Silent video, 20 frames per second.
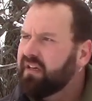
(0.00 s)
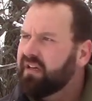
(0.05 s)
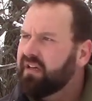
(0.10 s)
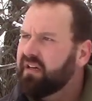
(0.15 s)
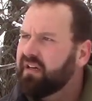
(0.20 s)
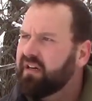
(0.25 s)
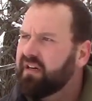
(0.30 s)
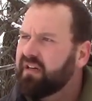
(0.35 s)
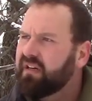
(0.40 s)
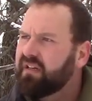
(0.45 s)

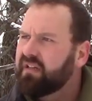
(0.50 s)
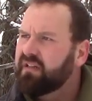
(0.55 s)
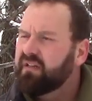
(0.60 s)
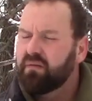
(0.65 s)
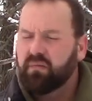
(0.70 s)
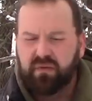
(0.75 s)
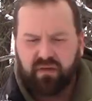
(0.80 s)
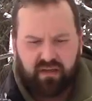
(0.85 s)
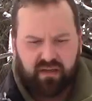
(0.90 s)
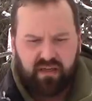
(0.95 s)
Then
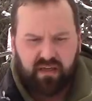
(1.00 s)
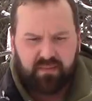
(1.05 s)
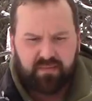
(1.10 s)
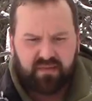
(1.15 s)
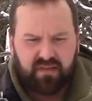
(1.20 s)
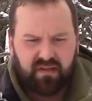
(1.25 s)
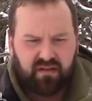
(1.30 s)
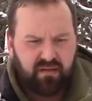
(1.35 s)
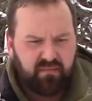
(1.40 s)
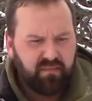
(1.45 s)
we'll get camp
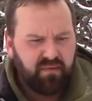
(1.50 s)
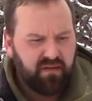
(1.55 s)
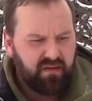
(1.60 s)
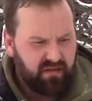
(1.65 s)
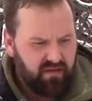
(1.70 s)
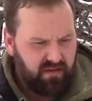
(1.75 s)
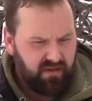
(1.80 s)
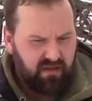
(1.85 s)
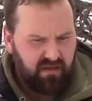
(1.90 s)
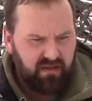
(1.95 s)
set up,
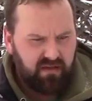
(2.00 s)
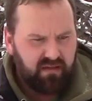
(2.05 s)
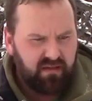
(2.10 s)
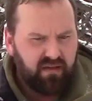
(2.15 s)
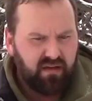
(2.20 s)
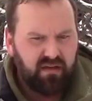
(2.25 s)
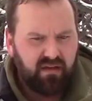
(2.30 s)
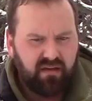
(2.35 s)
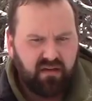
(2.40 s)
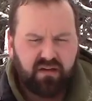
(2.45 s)
and
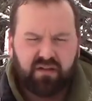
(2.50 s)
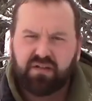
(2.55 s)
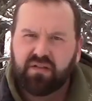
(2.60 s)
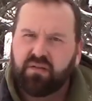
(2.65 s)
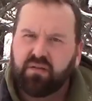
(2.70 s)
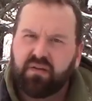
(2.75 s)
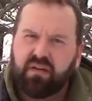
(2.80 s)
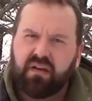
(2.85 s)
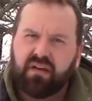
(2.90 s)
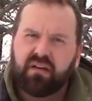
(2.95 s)
I'll
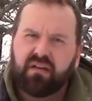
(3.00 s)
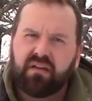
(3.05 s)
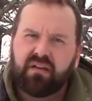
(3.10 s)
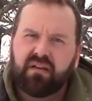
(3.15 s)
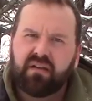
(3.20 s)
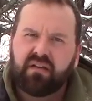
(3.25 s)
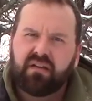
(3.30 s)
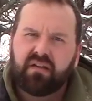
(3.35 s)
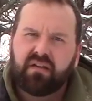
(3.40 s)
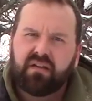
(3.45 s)
show you
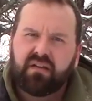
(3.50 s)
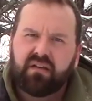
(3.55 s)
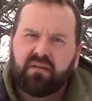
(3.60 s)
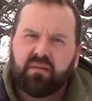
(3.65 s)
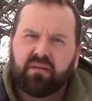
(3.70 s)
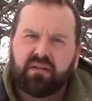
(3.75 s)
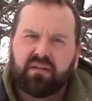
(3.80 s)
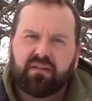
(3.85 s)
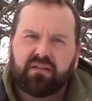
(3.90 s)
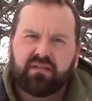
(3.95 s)

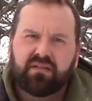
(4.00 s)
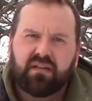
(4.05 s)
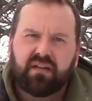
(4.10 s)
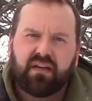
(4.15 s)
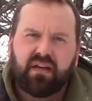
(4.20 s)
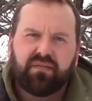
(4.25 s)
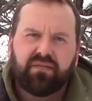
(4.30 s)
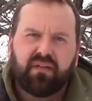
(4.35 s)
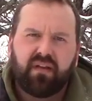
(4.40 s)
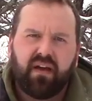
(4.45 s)
what it looks like
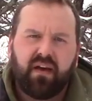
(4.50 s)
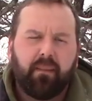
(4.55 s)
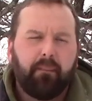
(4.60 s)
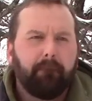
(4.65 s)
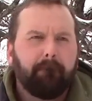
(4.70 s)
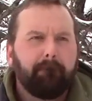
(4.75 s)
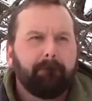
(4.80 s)
after that.